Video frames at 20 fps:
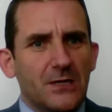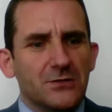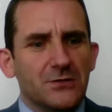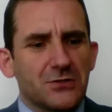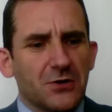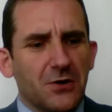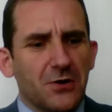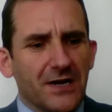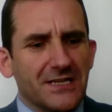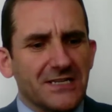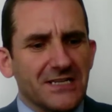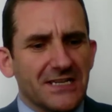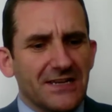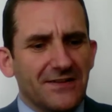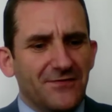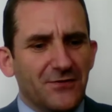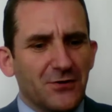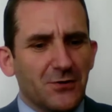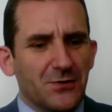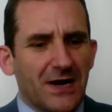So I can
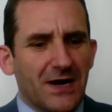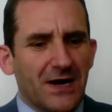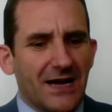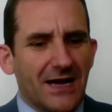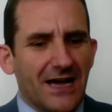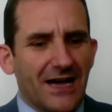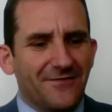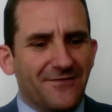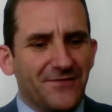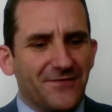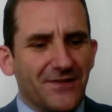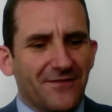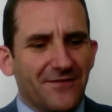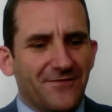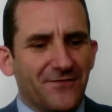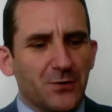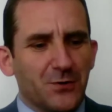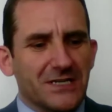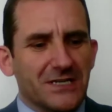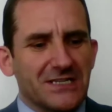give you a
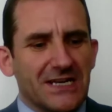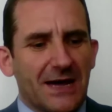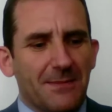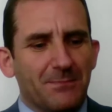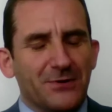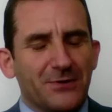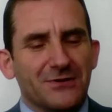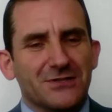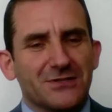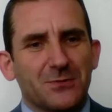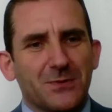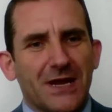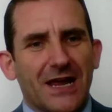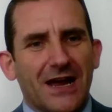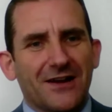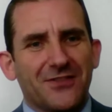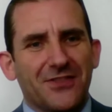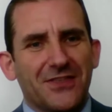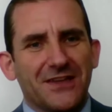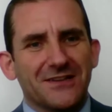few examples where
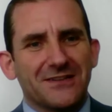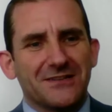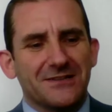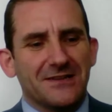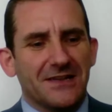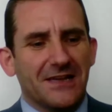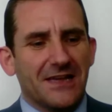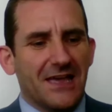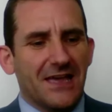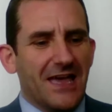I think